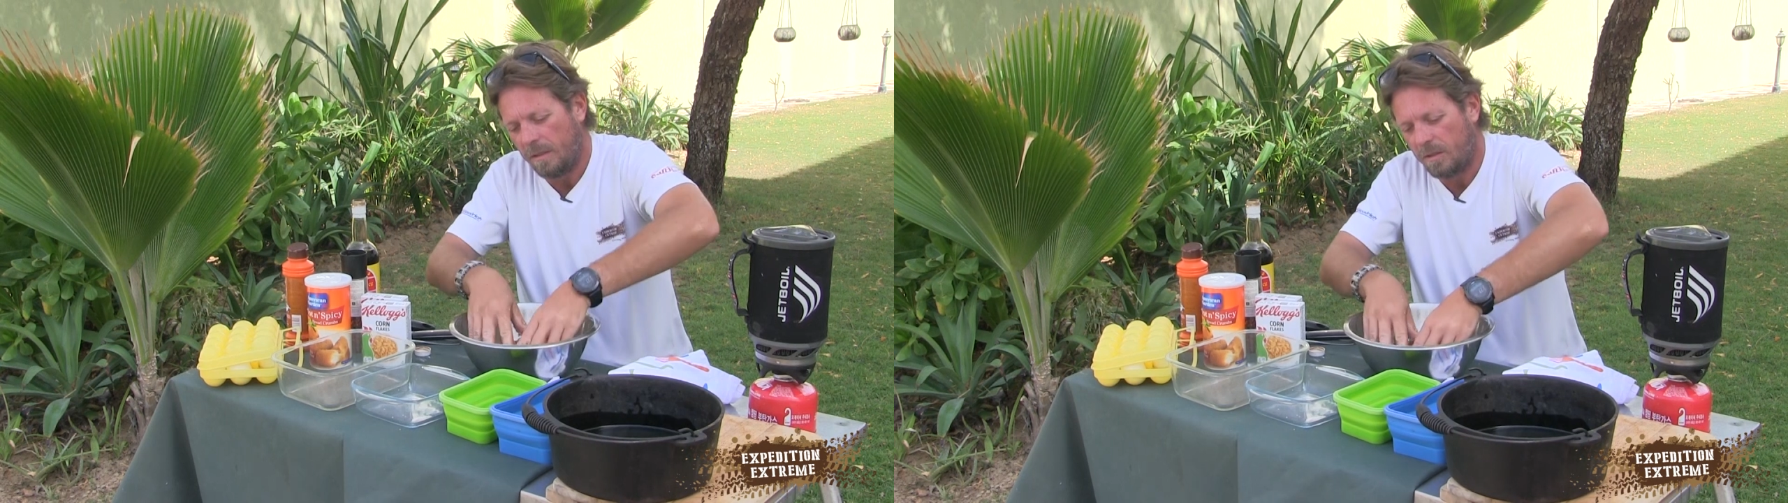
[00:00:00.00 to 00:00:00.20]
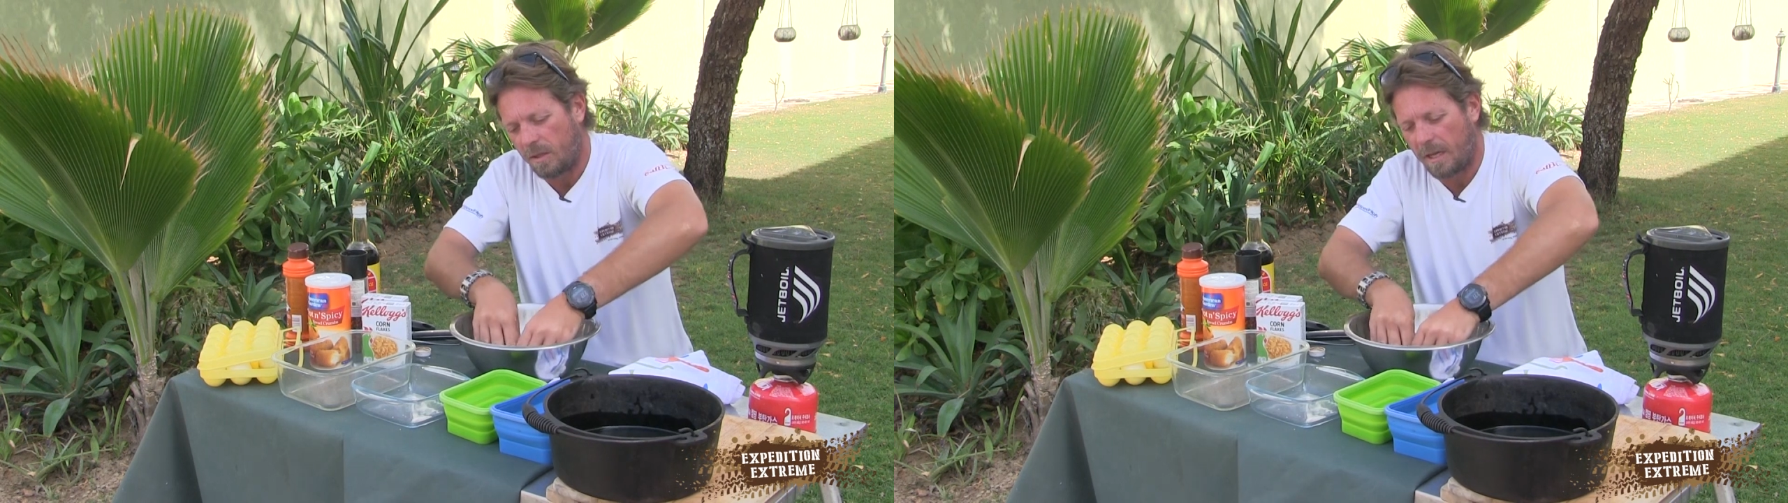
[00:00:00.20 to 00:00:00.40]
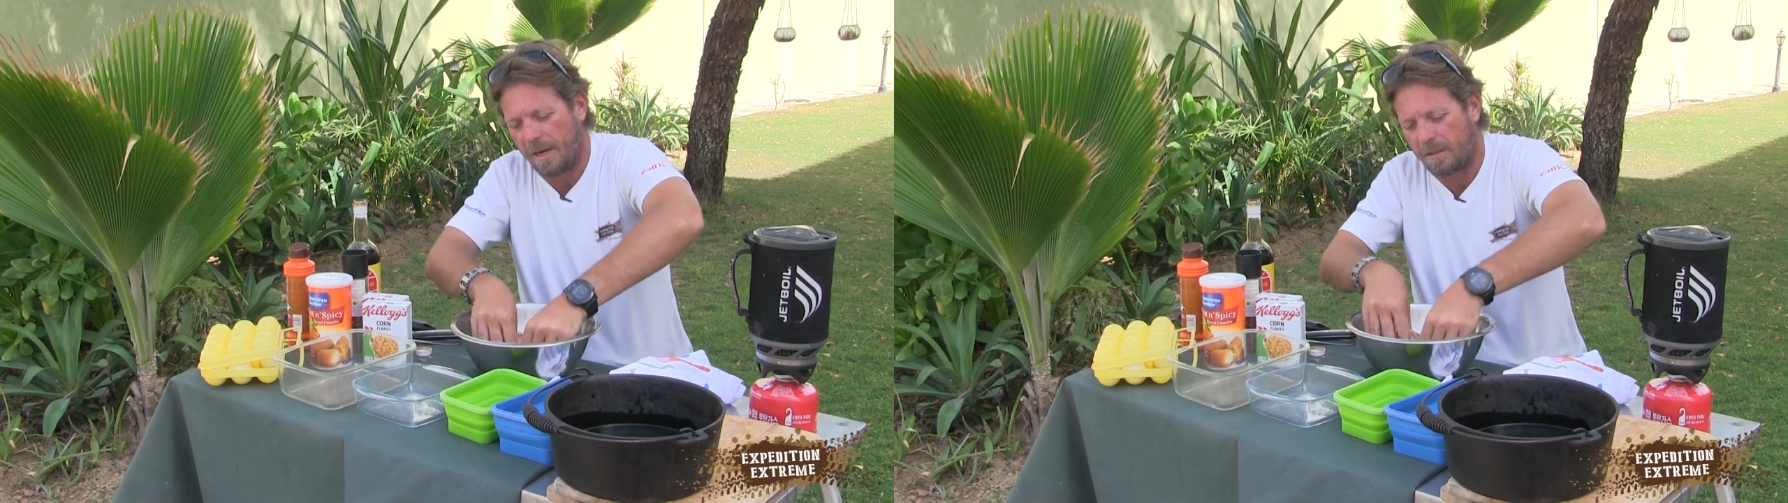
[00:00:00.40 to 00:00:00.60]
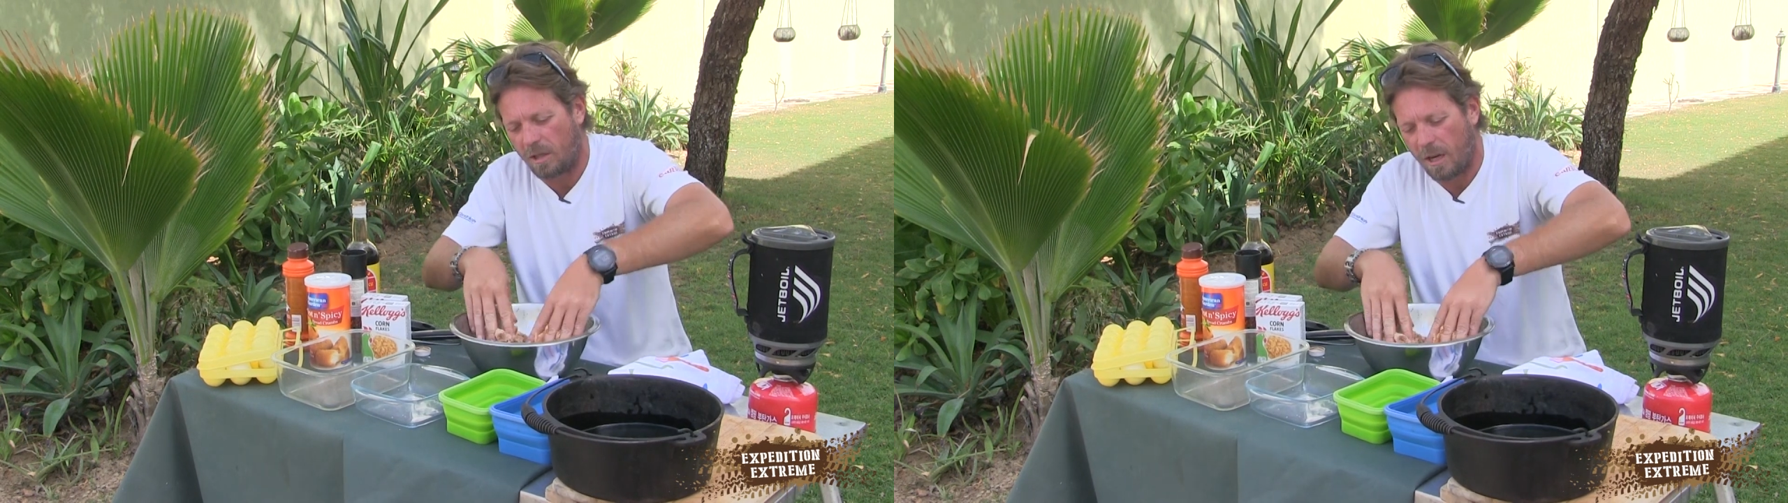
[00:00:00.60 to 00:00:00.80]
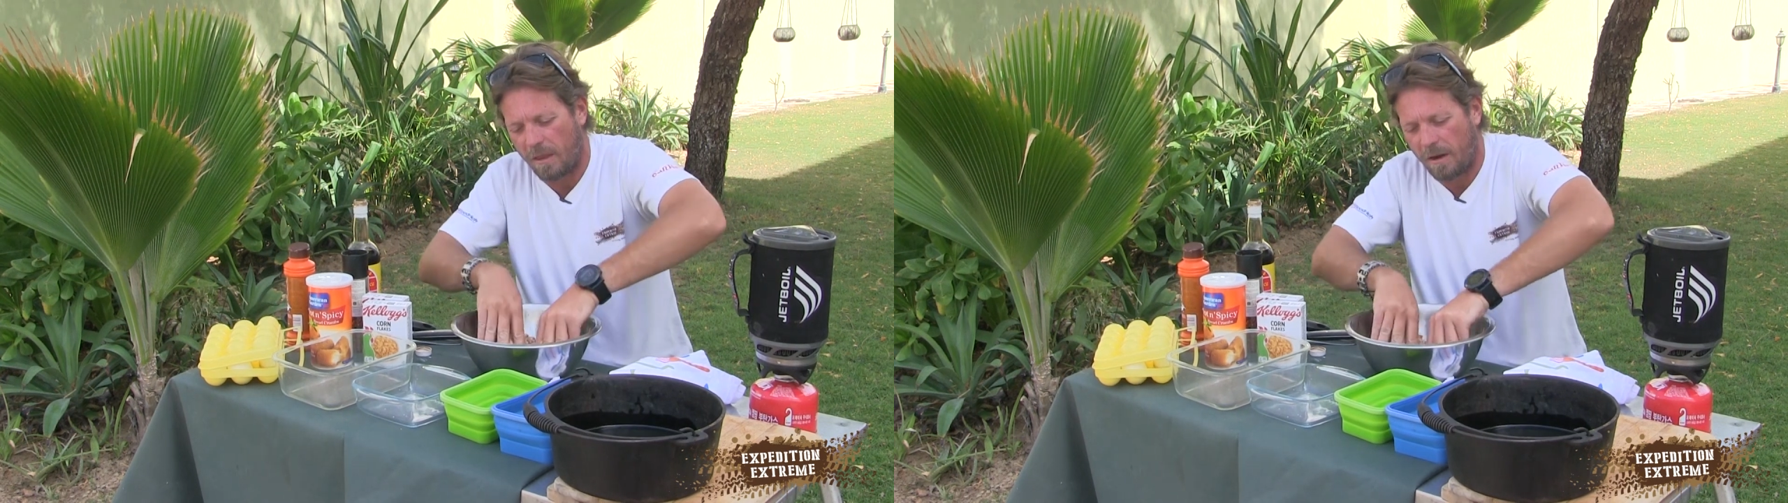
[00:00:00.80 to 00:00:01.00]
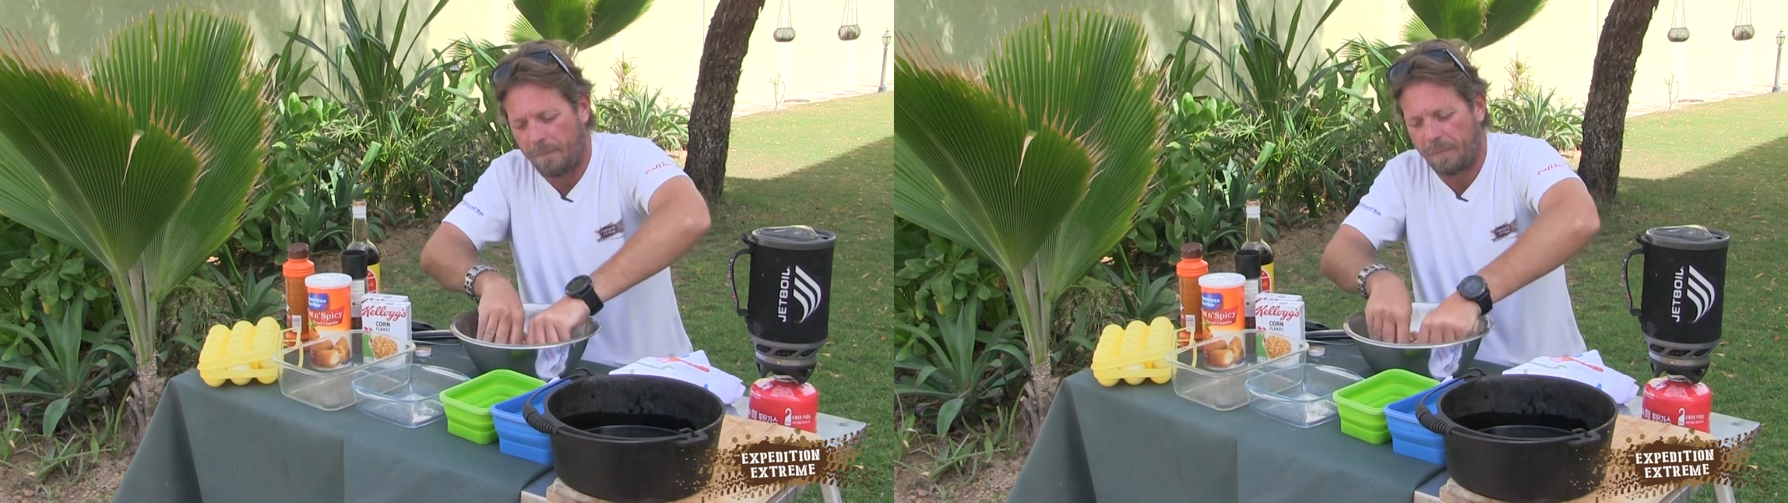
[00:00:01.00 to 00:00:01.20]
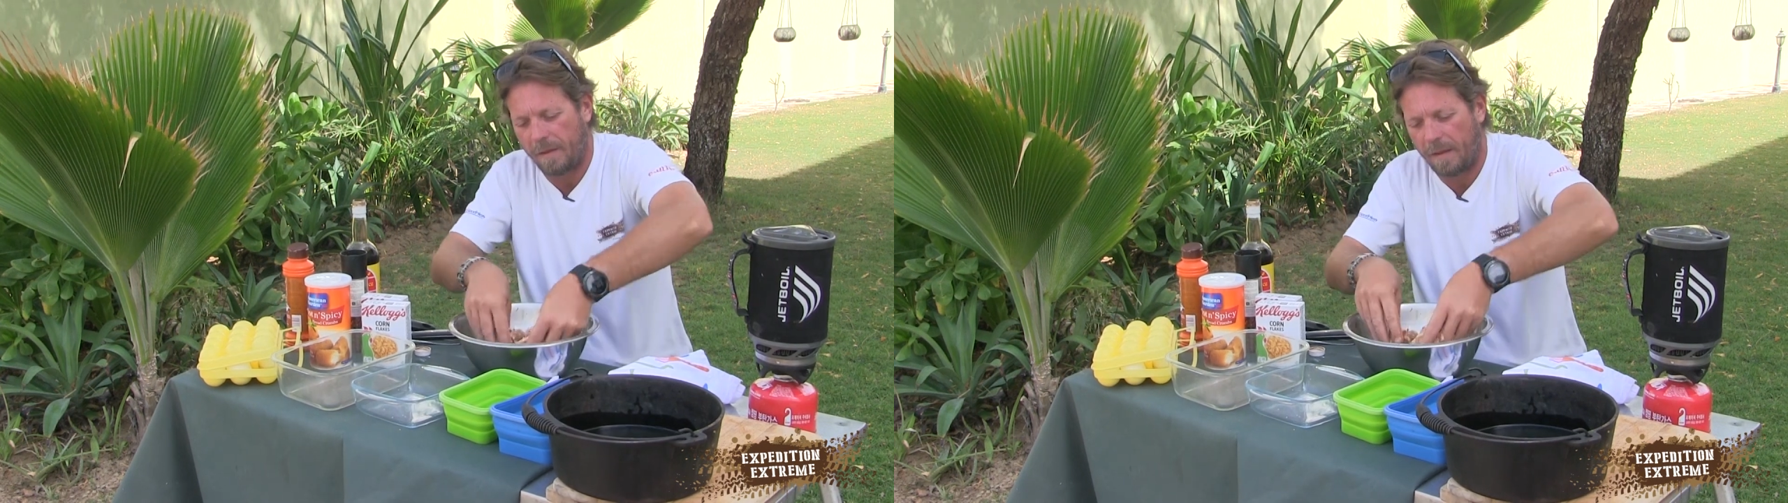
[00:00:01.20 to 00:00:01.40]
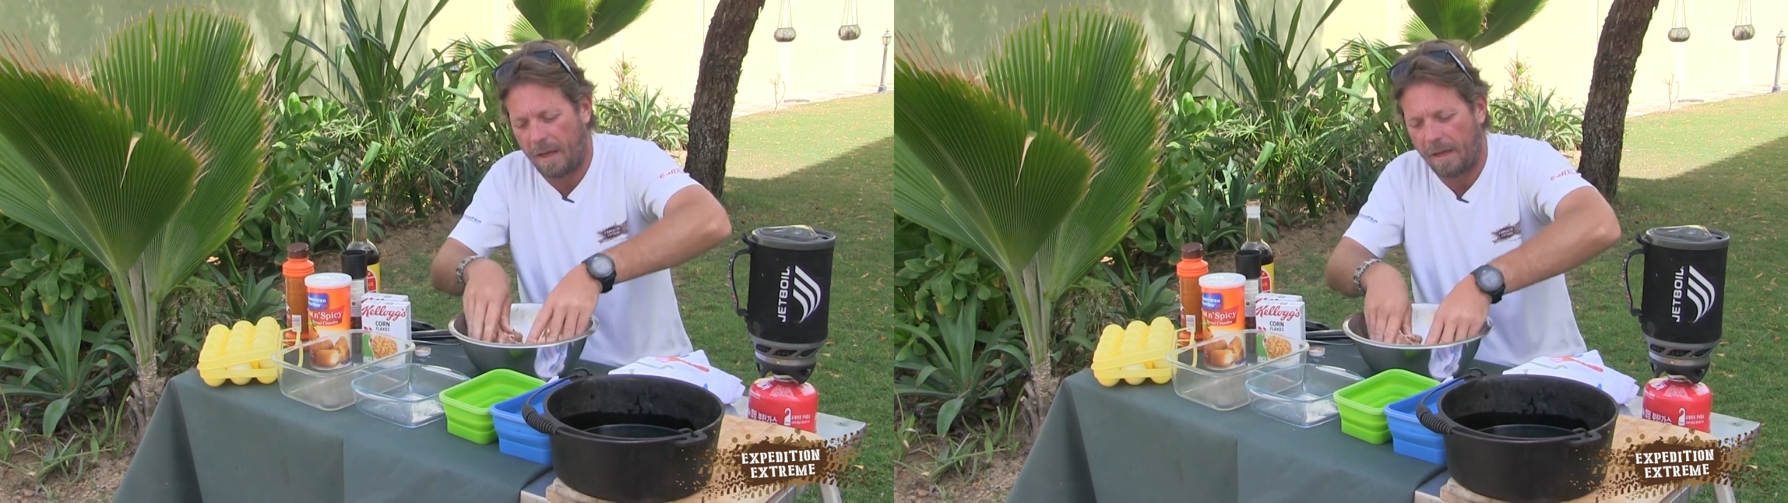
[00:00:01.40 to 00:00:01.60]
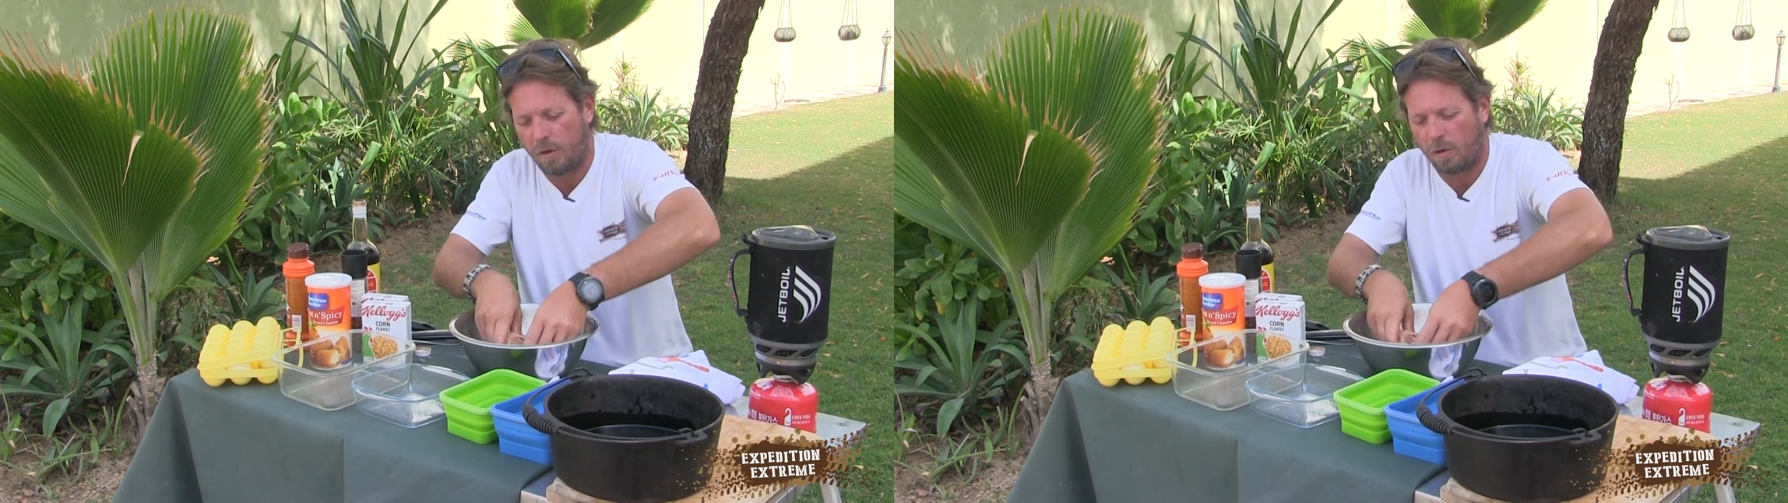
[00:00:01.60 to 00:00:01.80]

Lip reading: So get it together, and